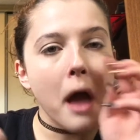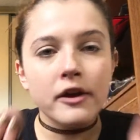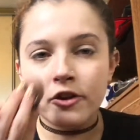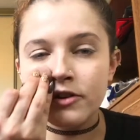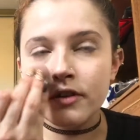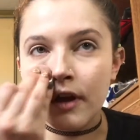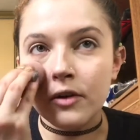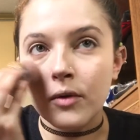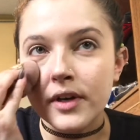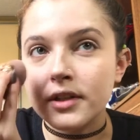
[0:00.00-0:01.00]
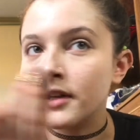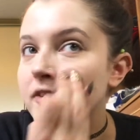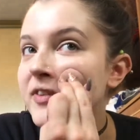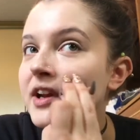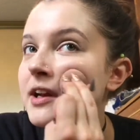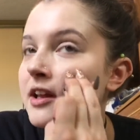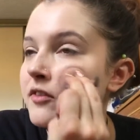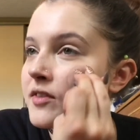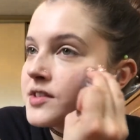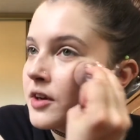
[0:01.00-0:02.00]
You just kind of want it enough that it
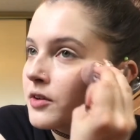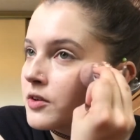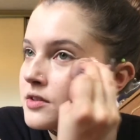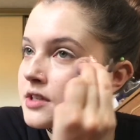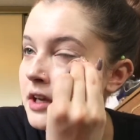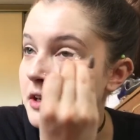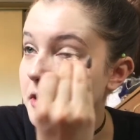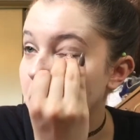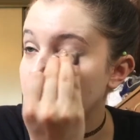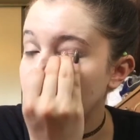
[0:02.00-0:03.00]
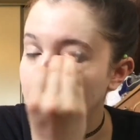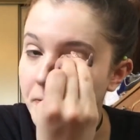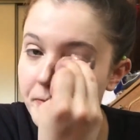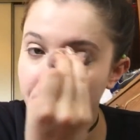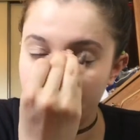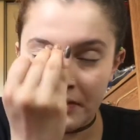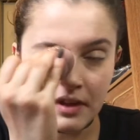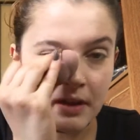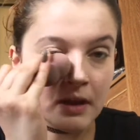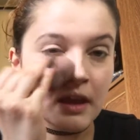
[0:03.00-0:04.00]
evens out your skin tone
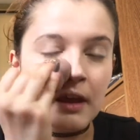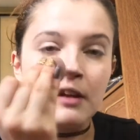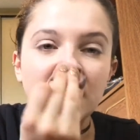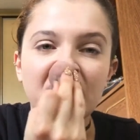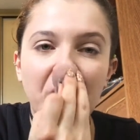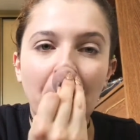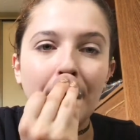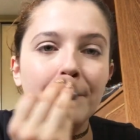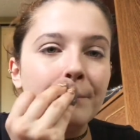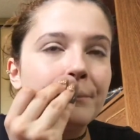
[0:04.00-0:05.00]
and